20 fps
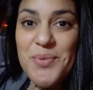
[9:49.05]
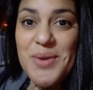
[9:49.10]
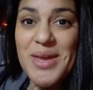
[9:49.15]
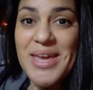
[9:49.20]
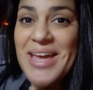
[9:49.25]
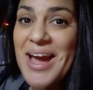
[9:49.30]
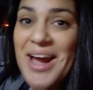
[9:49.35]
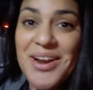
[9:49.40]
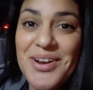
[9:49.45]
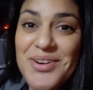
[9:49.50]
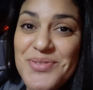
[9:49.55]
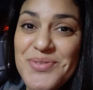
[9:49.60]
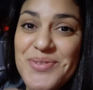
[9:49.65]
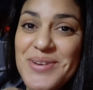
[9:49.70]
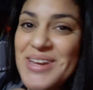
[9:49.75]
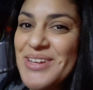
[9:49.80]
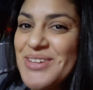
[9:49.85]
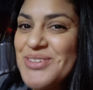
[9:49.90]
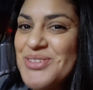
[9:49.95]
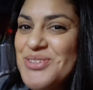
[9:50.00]
we got a
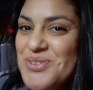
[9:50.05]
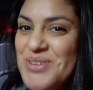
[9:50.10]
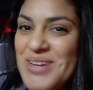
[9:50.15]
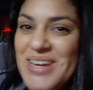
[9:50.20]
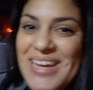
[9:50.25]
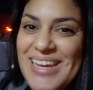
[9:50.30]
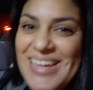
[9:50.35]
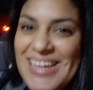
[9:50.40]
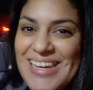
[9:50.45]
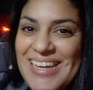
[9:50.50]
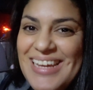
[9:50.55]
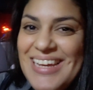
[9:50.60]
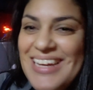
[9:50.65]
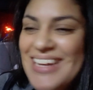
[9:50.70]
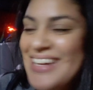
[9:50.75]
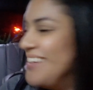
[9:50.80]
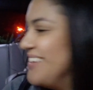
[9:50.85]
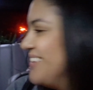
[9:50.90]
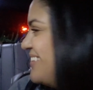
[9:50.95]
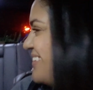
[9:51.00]
real
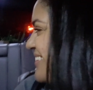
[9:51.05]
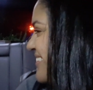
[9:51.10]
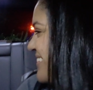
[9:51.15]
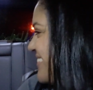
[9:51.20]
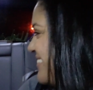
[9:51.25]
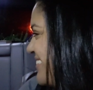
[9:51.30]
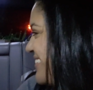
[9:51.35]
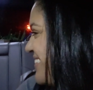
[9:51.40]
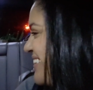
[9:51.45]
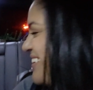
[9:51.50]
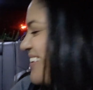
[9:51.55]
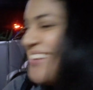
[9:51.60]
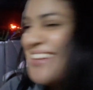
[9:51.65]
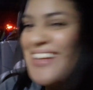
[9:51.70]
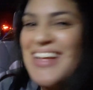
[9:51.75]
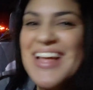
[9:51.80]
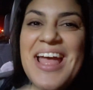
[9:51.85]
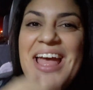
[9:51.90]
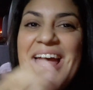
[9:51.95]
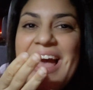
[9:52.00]
tree!
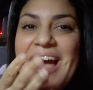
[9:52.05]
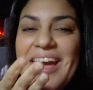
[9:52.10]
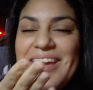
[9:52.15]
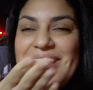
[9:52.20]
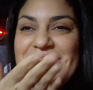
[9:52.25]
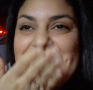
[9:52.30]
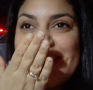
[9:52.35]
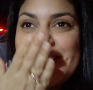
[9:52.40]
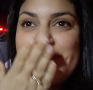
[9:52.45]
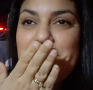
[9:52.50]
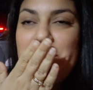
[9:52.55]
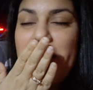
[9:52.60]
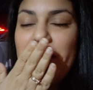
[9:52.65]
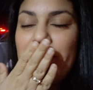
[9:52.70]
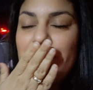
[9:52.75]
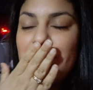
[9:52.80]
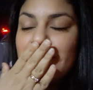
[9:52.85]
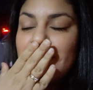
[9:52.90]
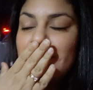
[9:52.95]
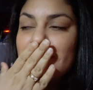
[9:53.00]
I could
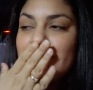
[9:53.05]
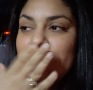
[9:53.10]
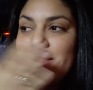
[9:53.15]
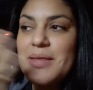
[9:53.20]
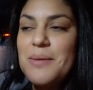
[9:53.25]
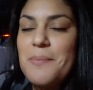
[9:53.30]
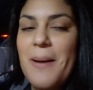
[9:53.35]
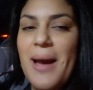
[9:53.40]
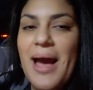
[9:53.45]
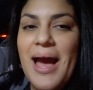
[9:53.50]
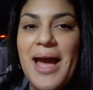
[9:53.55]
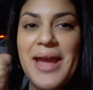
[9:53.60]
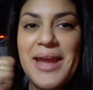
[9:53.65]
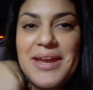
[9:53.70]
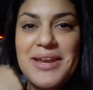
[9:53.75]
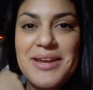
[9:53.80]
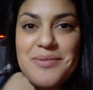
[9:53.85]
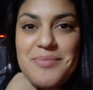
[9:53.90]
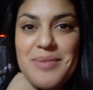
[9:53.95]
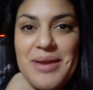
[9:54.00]
smell the
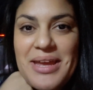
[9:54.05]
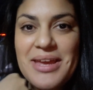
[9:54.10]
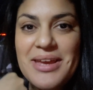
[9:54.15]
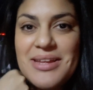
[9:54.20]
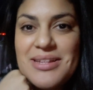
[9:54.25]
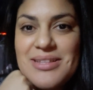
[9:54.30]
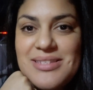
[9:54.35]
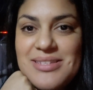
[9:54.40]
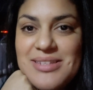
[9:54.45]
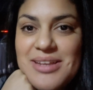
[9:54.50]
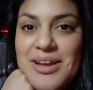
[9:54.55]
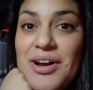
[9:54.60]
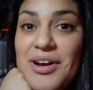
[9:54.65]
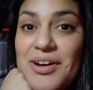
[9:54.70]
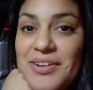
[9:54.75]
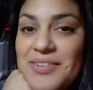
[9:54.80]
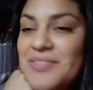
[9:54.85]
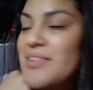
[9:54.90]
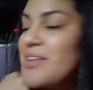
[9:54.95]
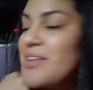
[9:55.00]
pine on my hands. Oh,